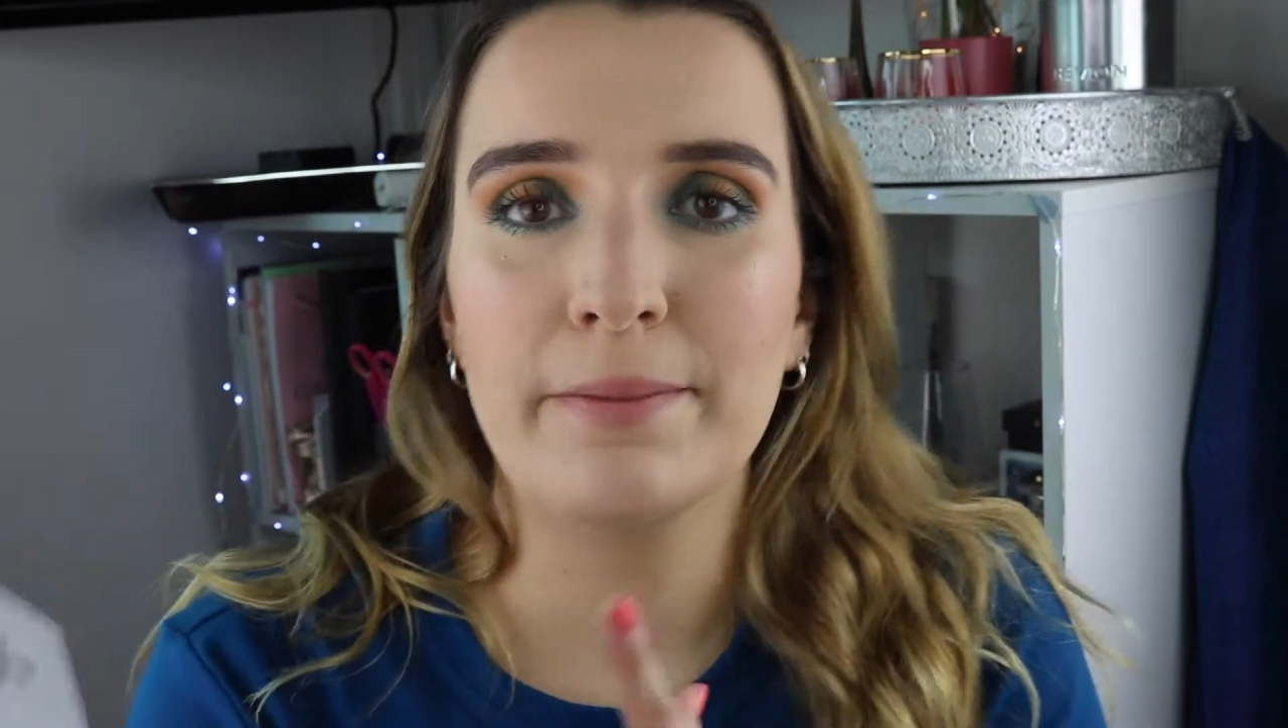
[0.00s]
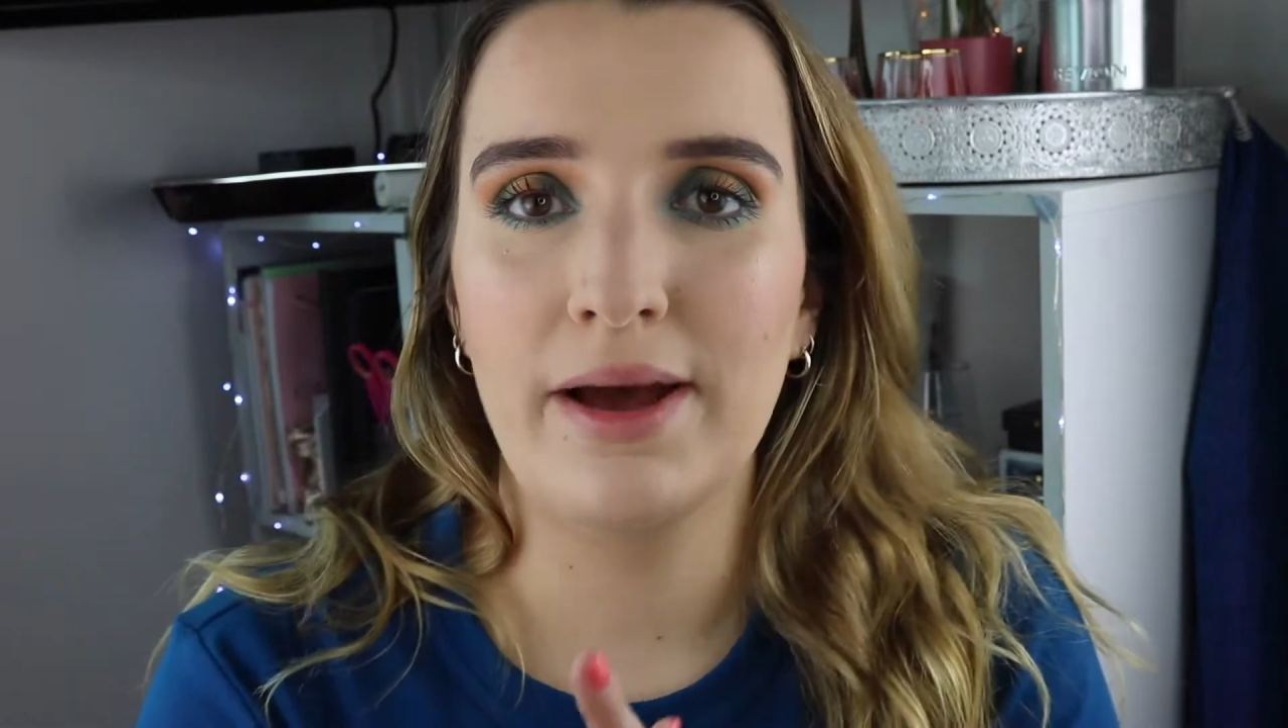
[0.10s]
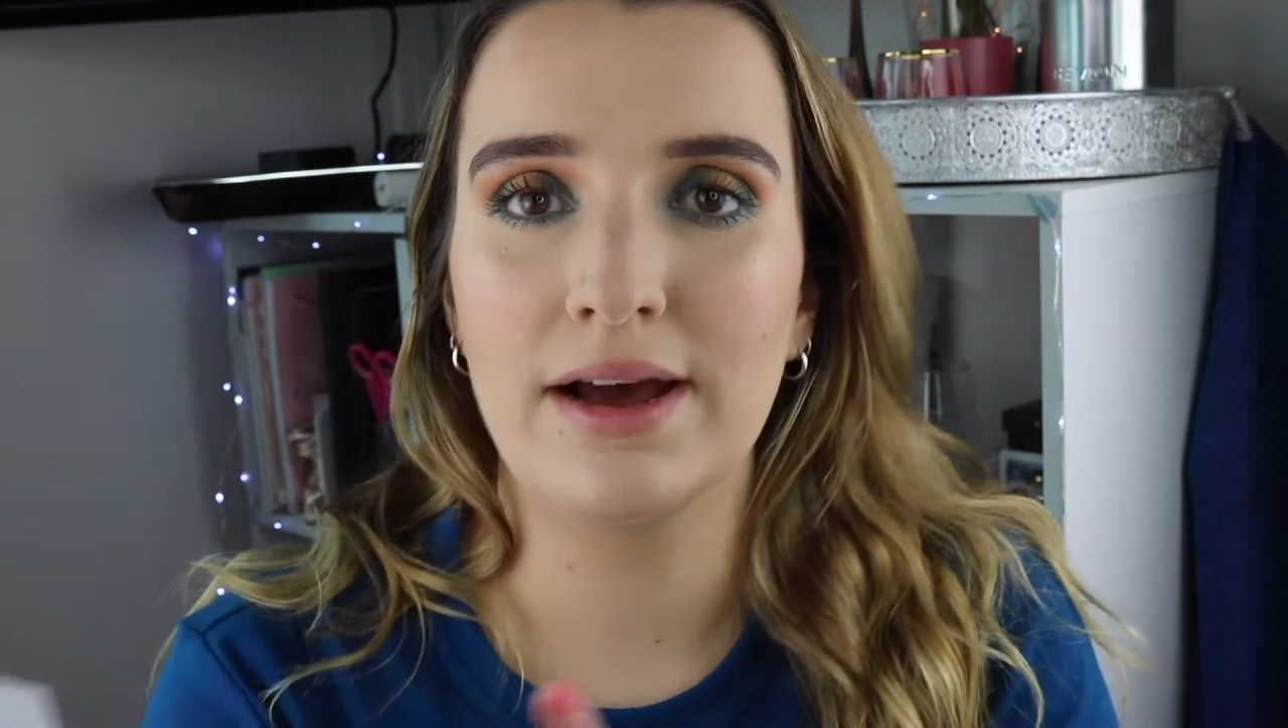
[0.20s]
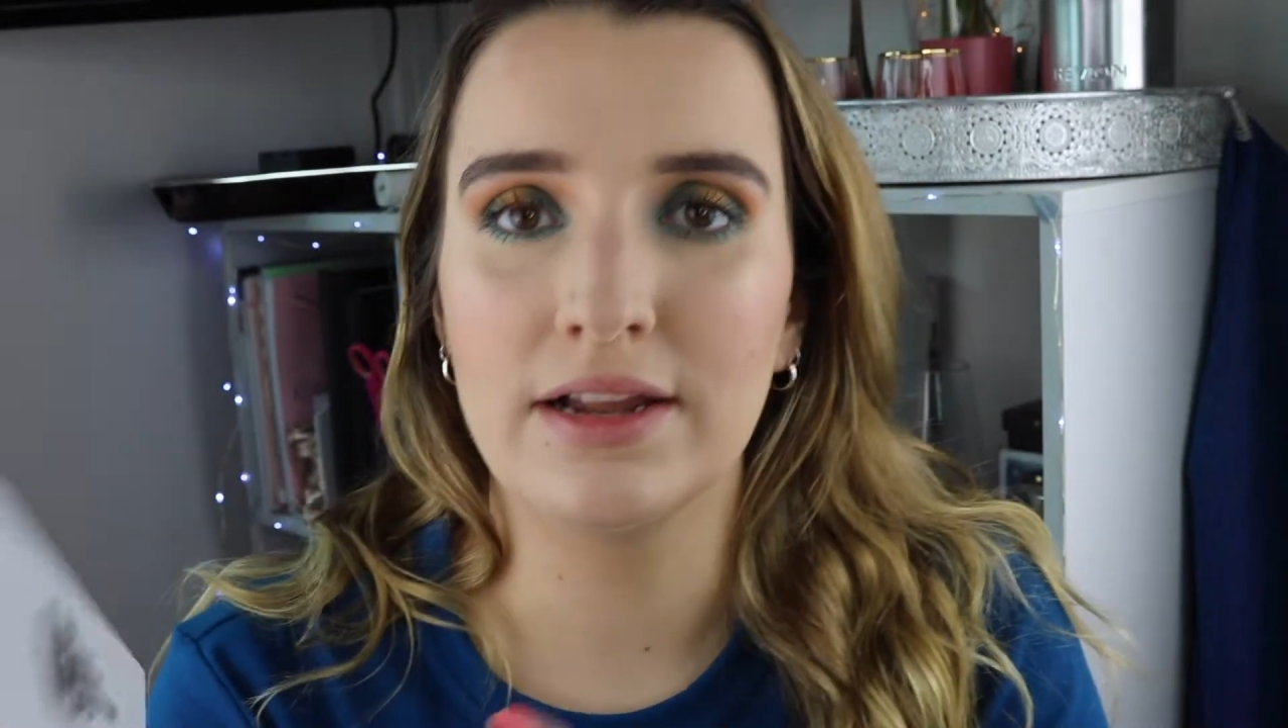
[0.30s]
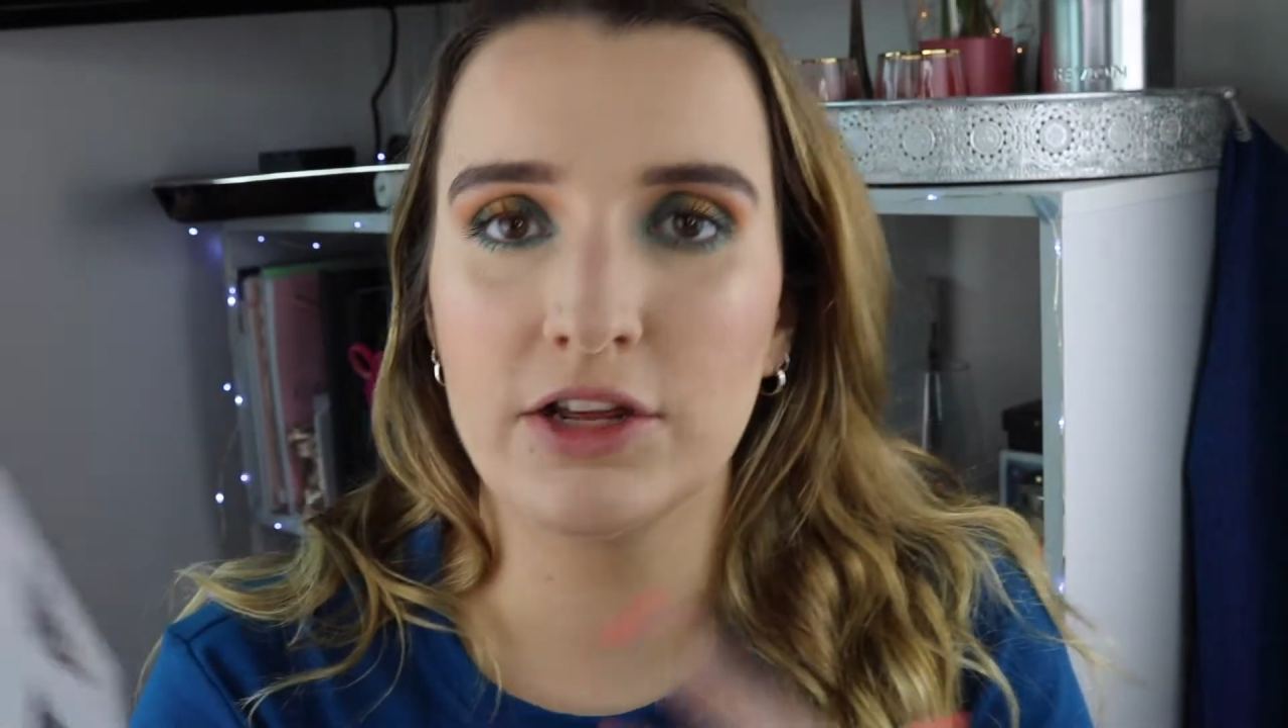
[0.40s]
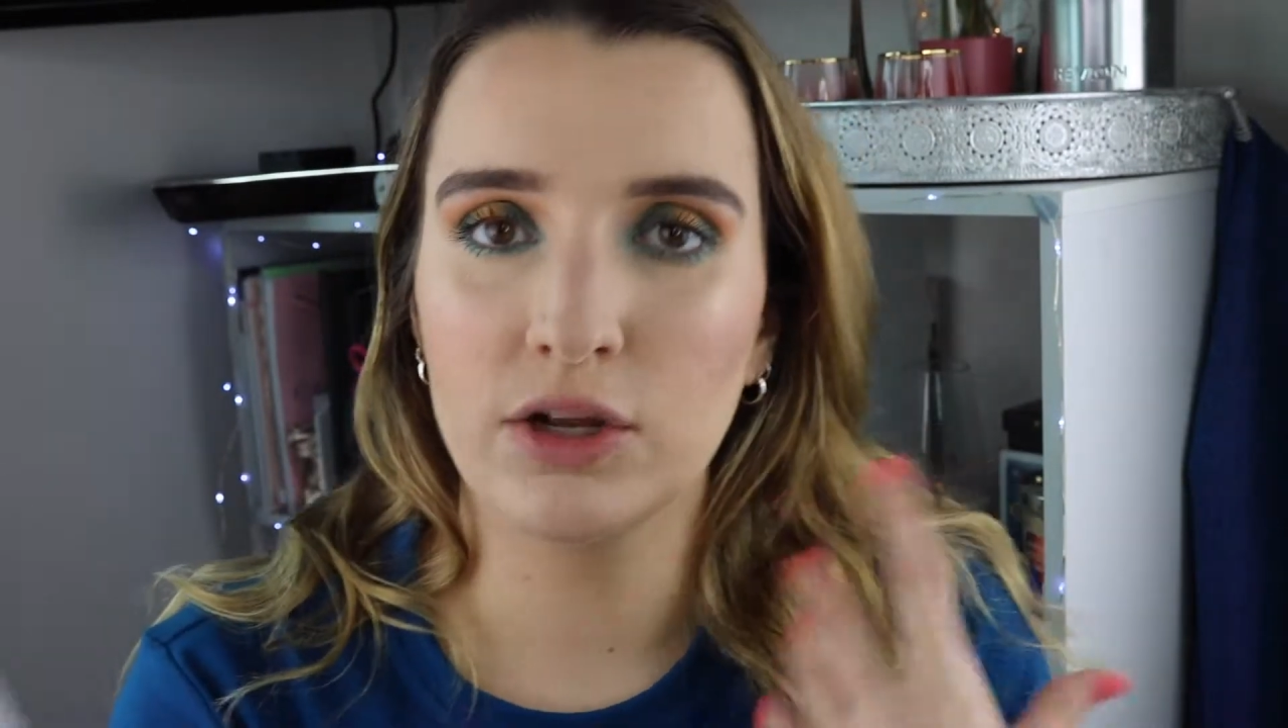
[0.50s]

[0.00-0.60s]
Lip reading: a palette,